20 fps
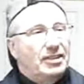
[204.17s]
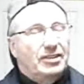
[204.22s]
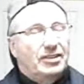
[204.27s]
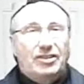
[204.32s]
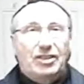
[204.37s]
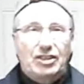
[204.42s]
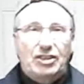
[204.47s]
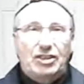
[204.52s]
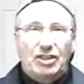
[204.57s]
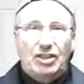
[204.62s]

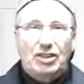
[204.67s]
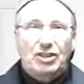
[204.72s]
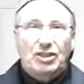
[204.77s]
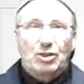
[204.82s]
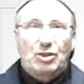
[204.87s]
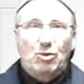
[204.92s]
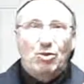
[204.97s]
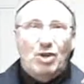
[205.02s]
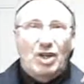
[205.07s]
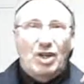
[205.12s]
This is
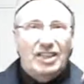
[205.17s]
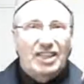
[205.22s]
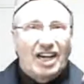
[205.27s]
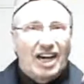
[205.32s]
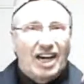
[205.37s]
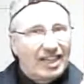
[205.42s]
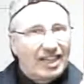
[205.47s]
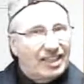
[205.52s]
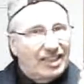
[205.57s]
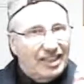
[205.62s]
the one
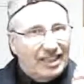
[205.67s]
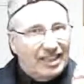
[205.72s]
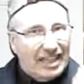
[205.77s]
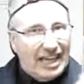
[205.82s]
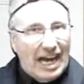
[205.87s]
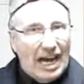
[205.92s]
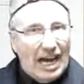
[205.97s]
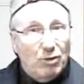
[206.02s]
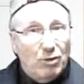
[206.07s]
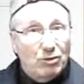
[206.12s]
I can
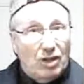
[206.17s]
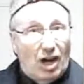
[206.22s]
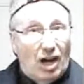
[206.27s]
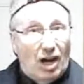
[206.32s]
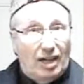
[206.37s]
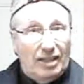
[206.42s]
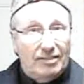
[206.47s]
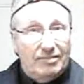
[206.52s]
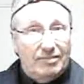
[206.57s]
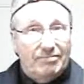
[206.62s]
count
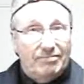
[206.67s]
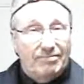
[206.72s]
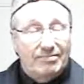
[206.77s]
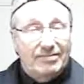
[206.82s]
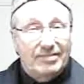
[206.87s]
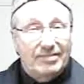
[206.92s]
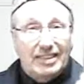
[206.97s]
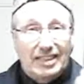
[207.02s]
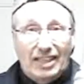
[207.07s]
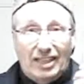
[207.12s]
on
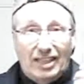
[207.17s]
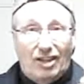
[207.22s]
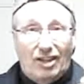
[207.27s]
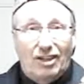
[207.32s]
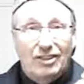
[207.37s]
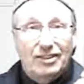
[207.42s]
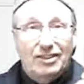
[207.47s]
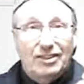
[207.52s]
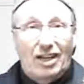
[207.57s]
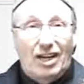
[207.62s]
at
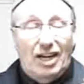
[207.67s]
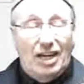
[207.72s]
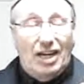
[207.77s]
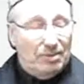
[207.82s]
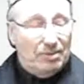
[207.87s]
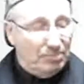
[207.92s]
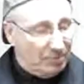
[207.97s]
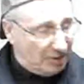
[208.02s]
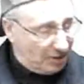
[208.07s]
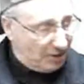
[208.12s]
all
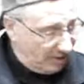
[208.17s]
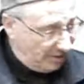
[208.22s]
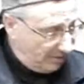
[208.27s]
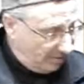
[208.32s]
times.